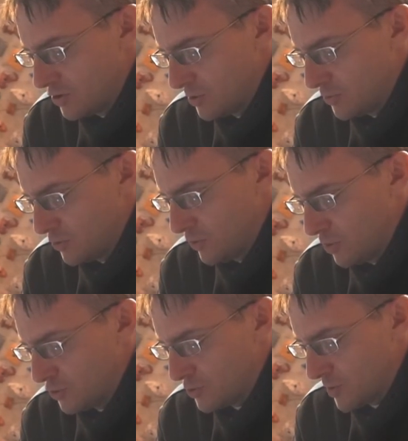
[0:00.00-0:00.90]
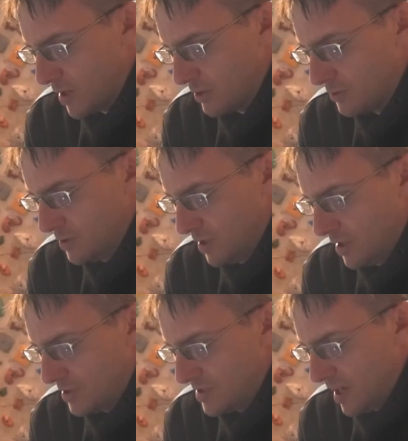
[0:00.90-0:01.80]
to move holds around.
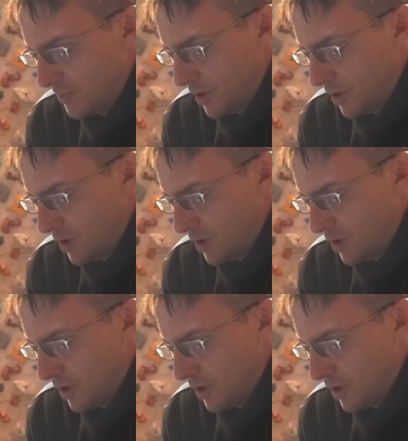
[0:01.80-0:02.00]
Tap the